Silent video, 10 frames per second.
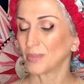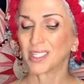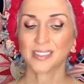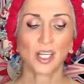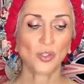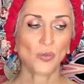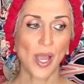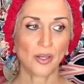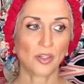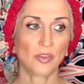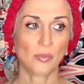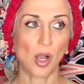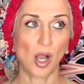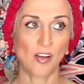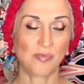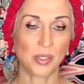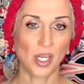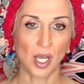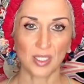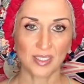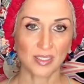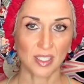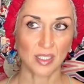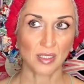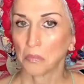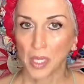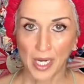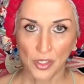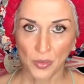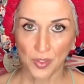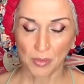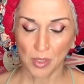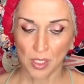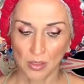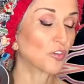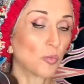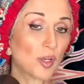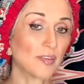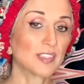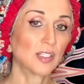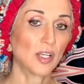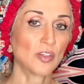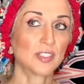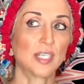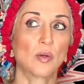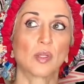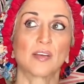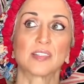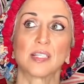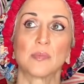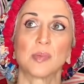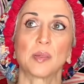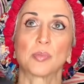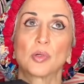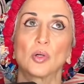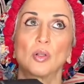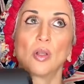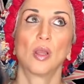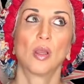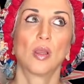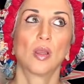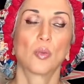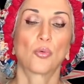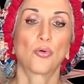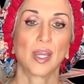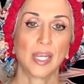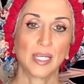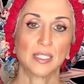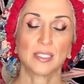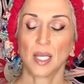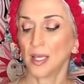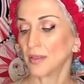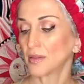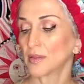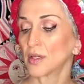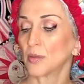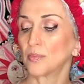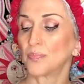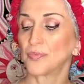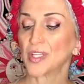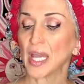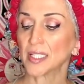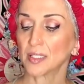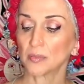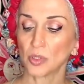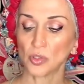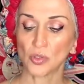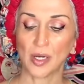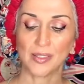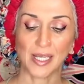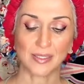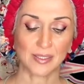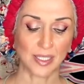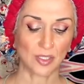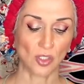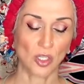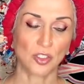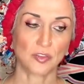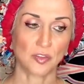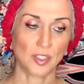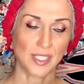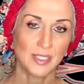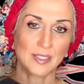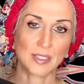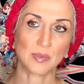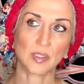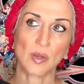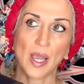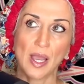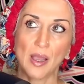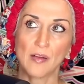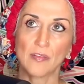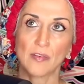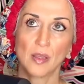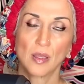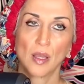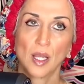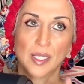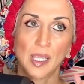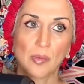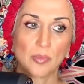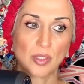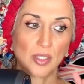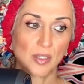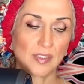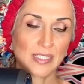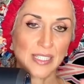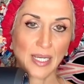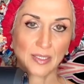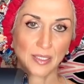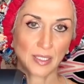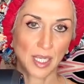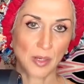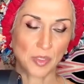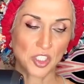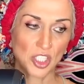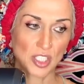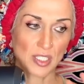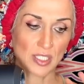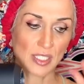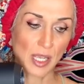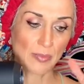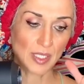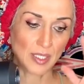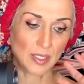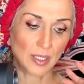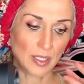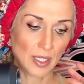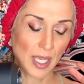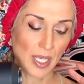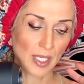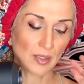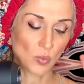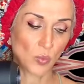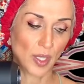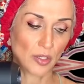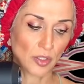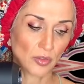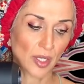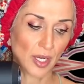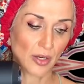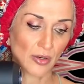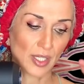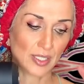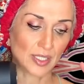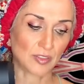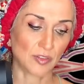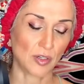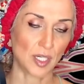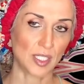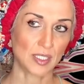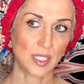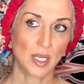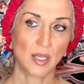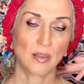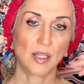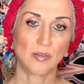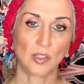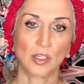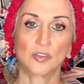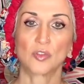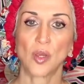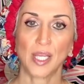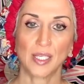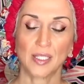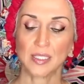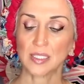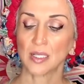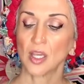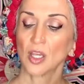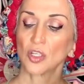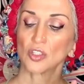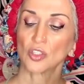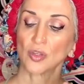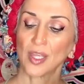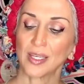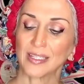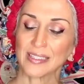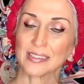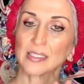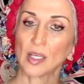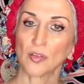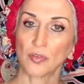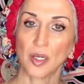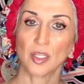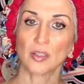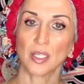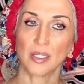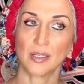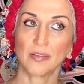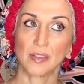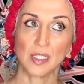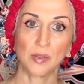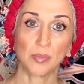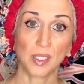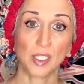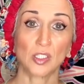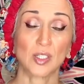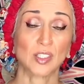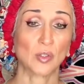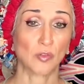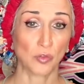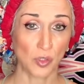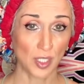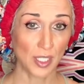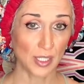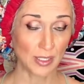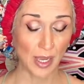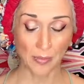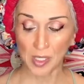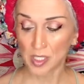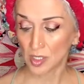I could rattle them off, but honestly, I don't know what they mean. From what I've seen others say and what I've seen people praise the Dyson blow dryer and Dyson technology for, is that it seems to have a capability of detecting how much heat it's emanating and where your hair is as far as level of dryness, so that it can self-regulate if need be, so as to avoid heat damage.